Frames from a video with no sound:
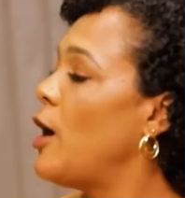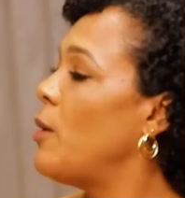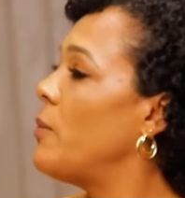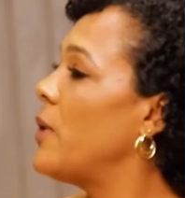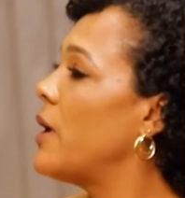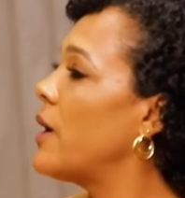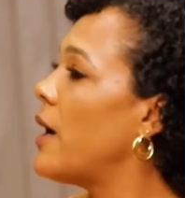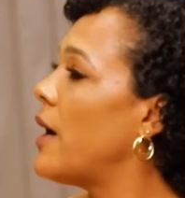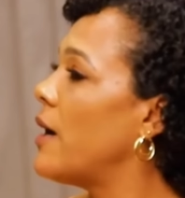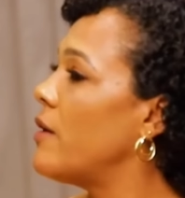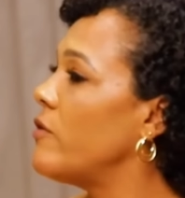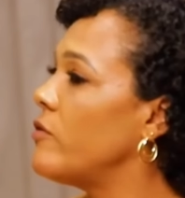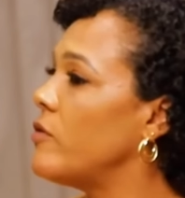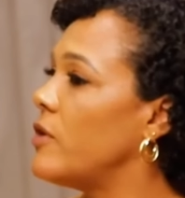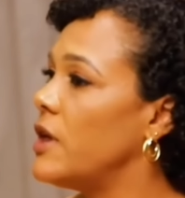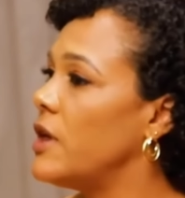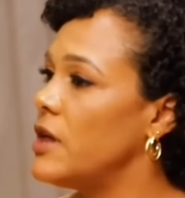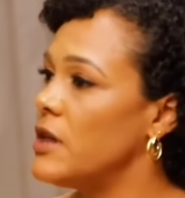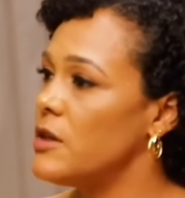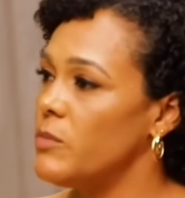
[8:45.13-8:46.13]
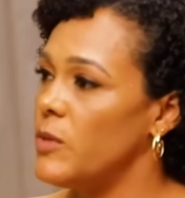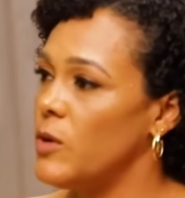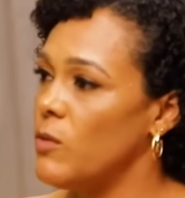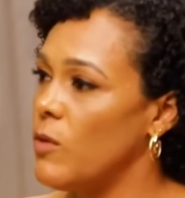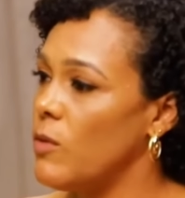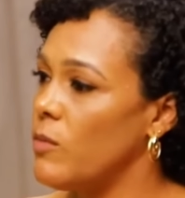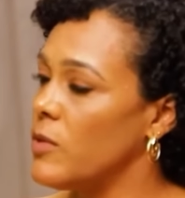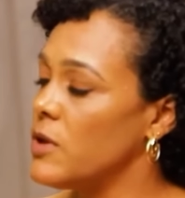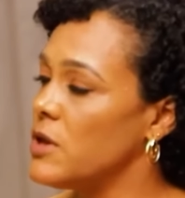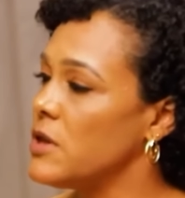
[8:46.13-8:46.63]
Emeka, if you hit me
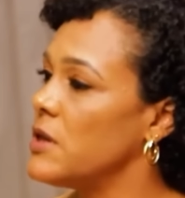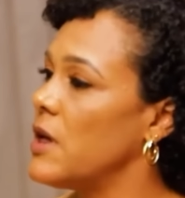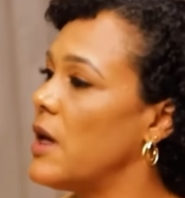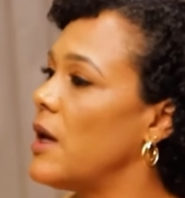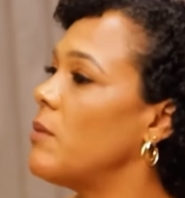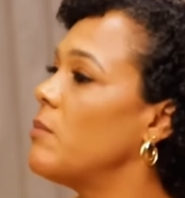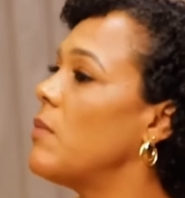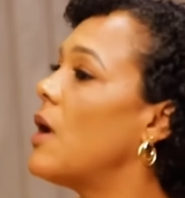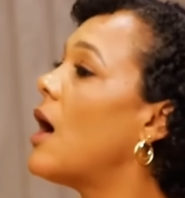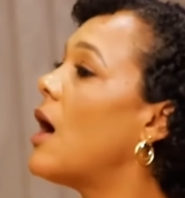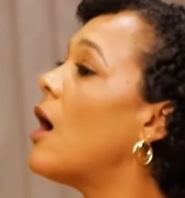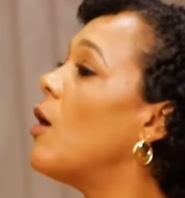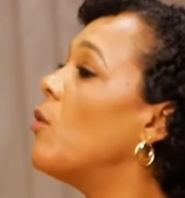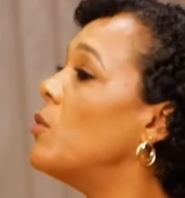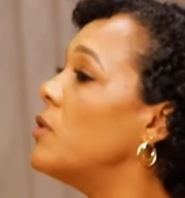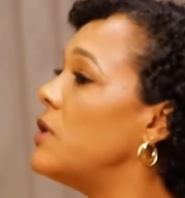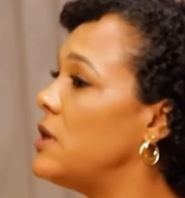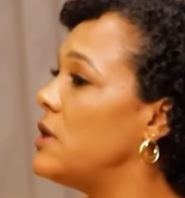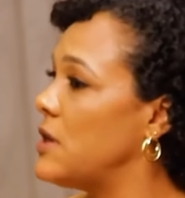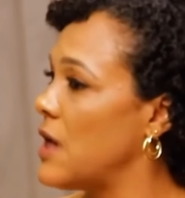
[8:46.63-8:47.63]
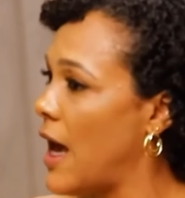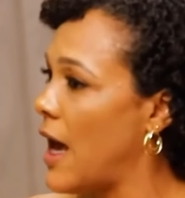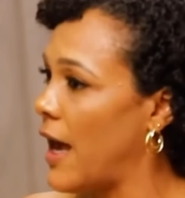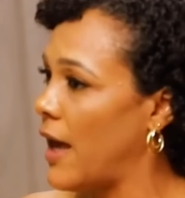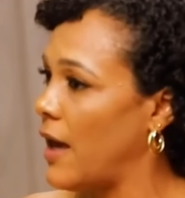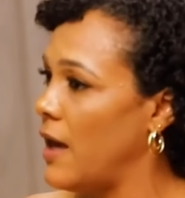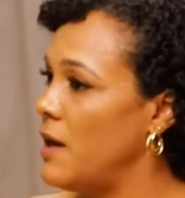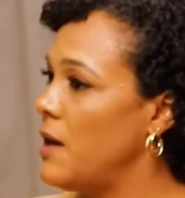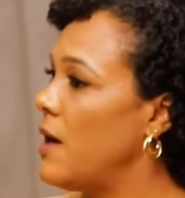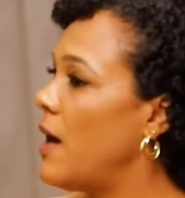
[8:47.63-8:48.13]
one more time, I would
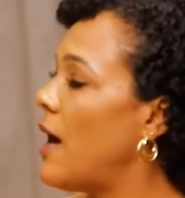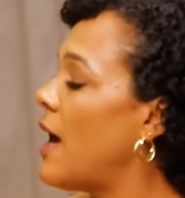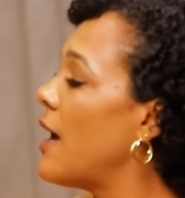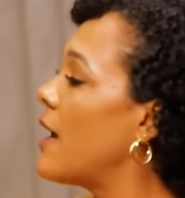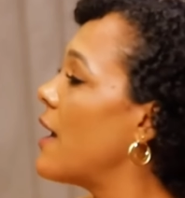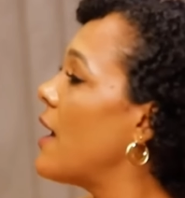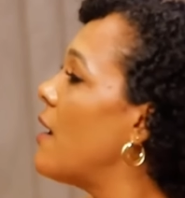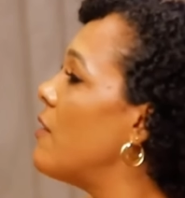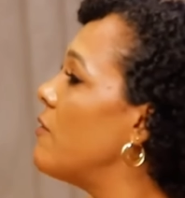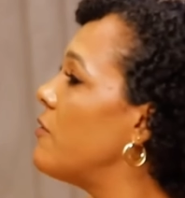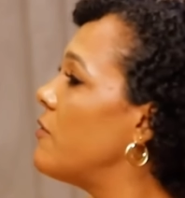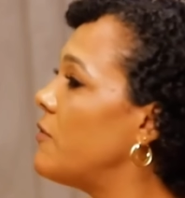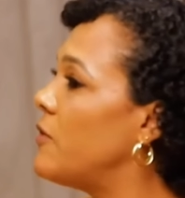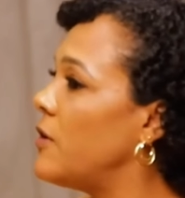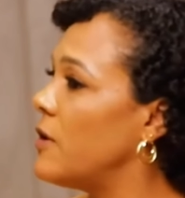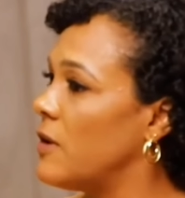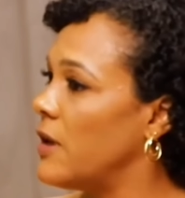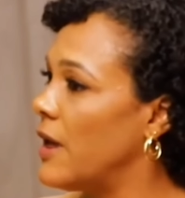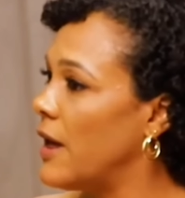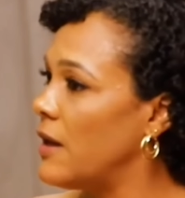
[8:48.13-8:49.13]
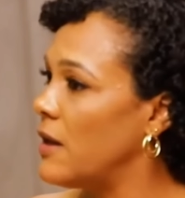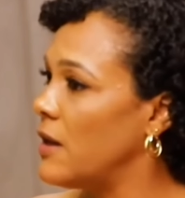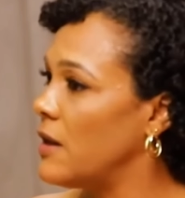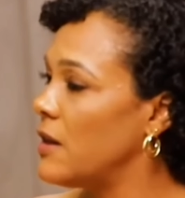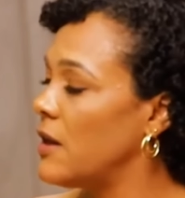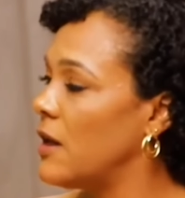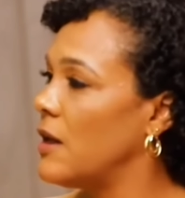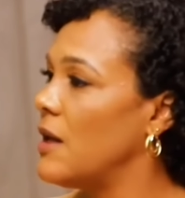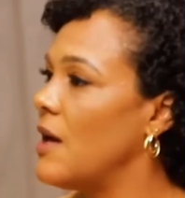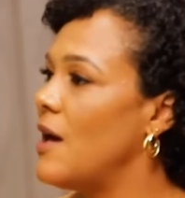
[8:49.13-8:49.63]
die. I can't feel
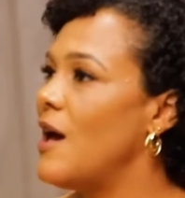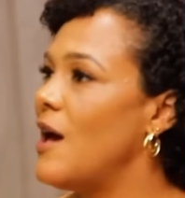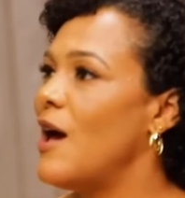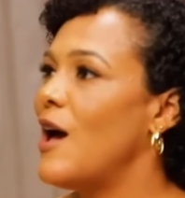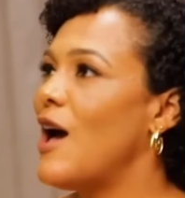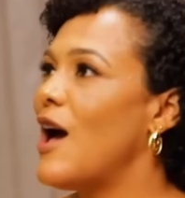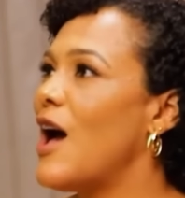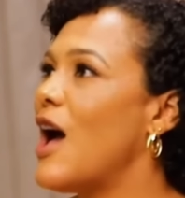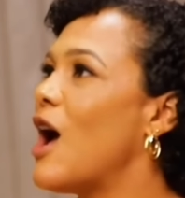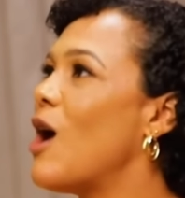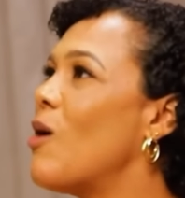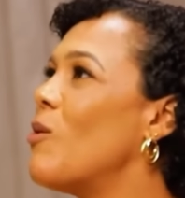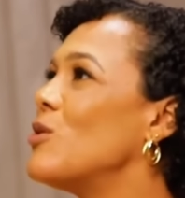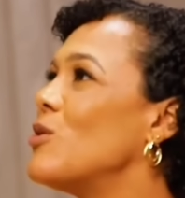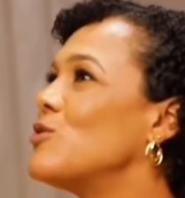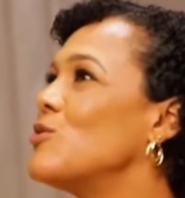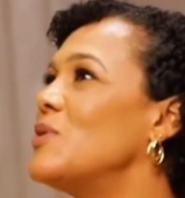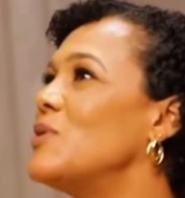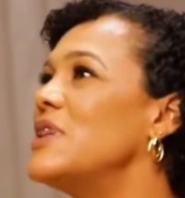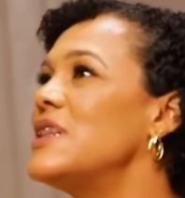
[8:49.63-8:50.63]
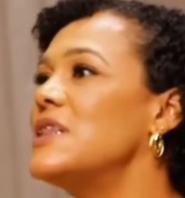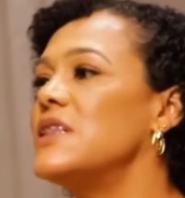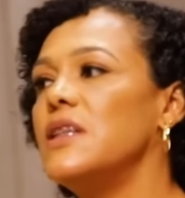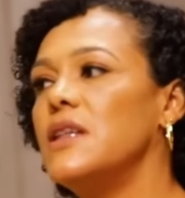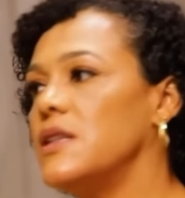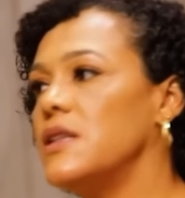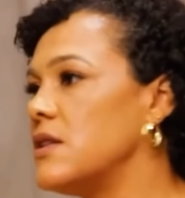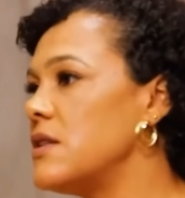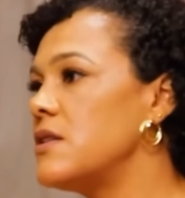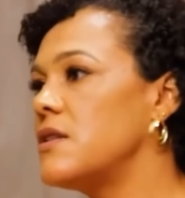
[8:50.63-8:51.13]
anything. I was only
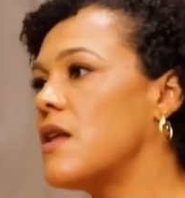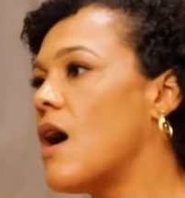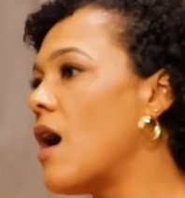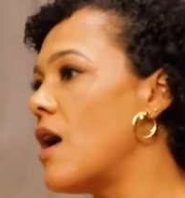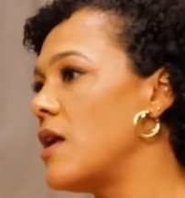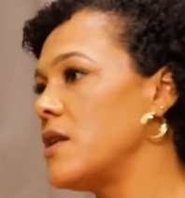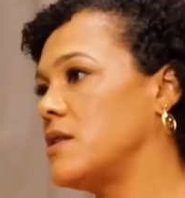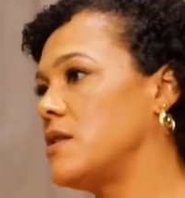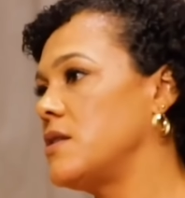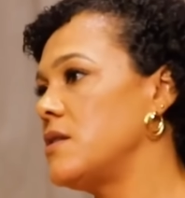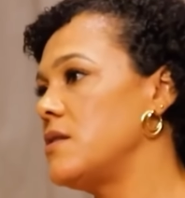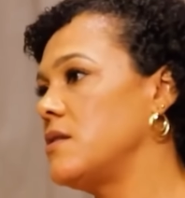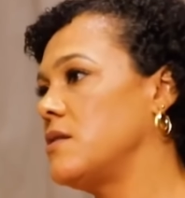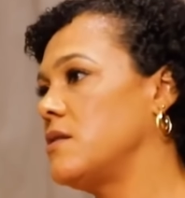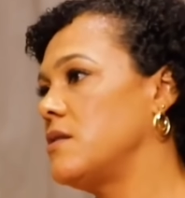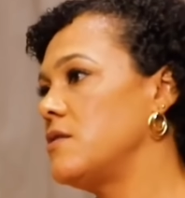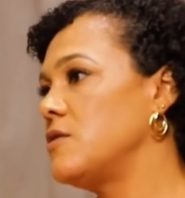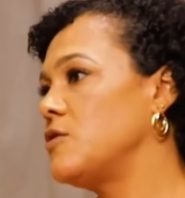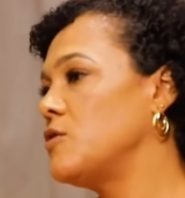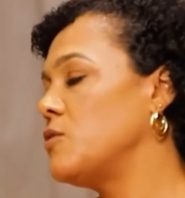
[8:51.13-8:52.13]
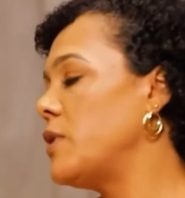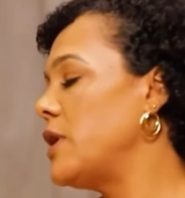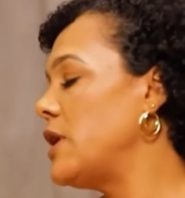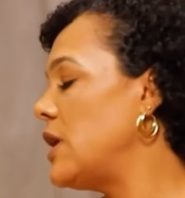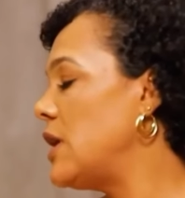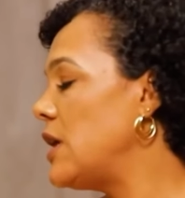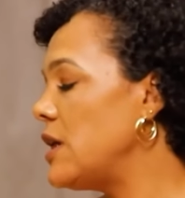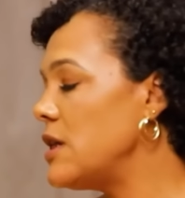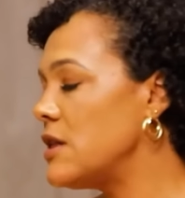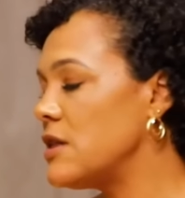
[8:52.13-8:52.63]
seeing the stars. So when
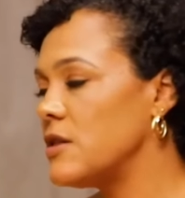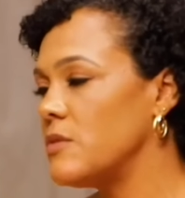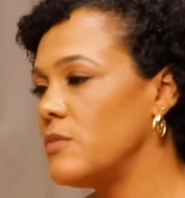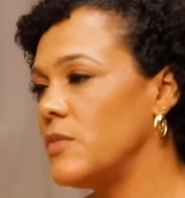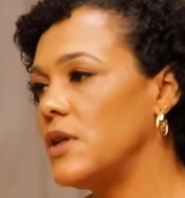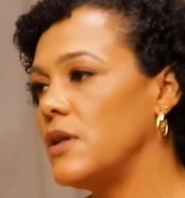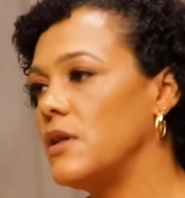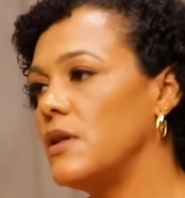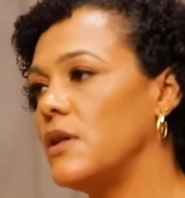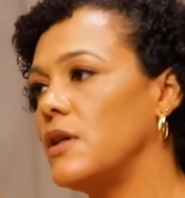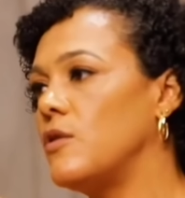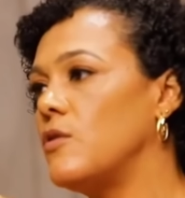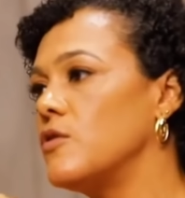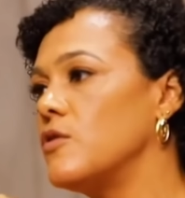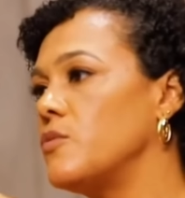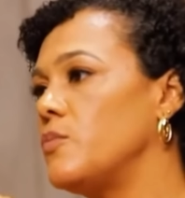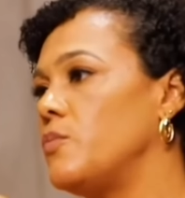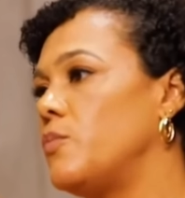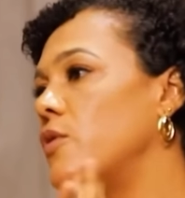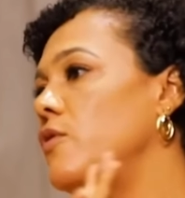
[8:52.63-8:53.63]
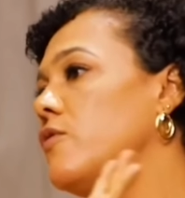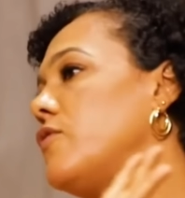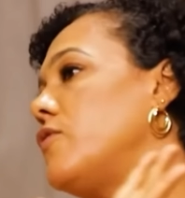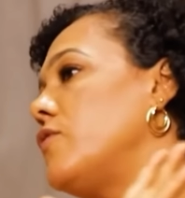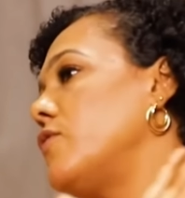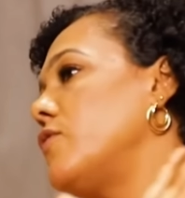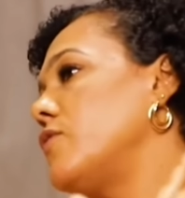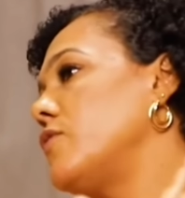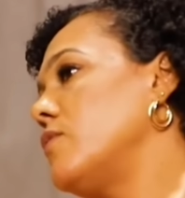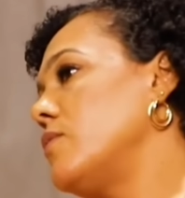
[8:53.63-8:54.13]
he hits me, it goes
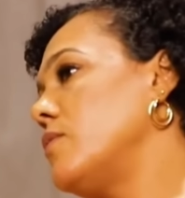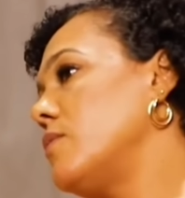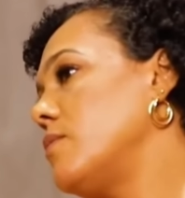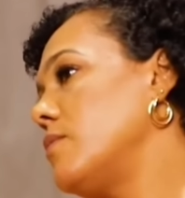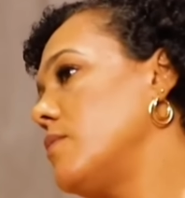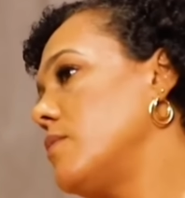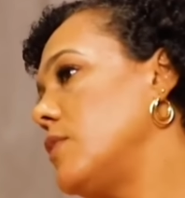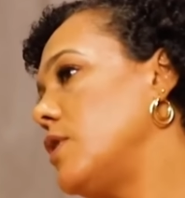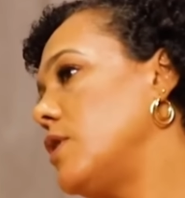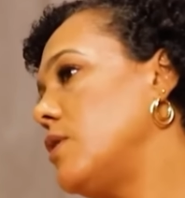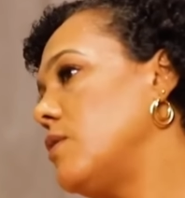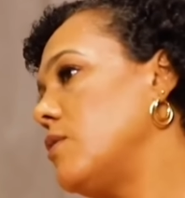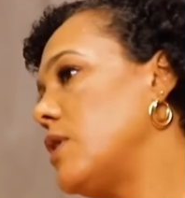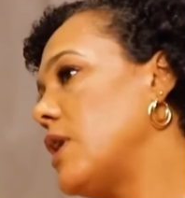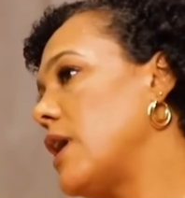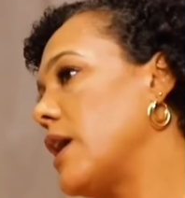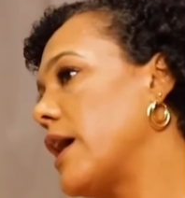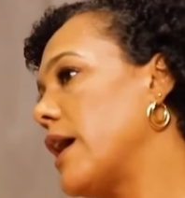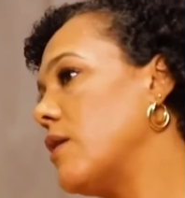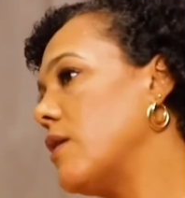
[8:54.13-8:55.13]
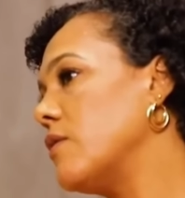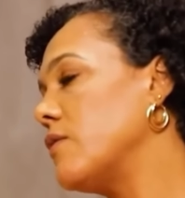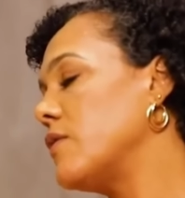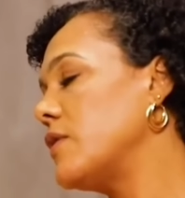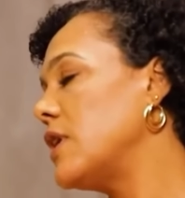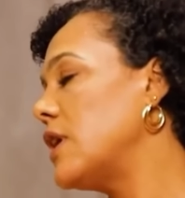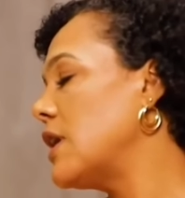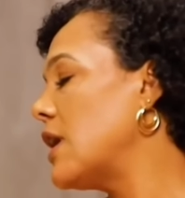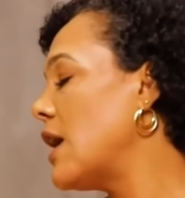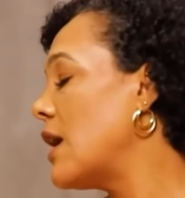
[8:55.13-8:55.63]
poof, you know, that kind of
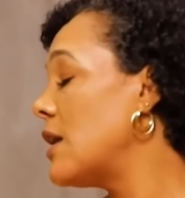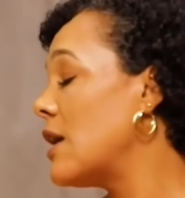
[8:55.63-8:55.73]
thing.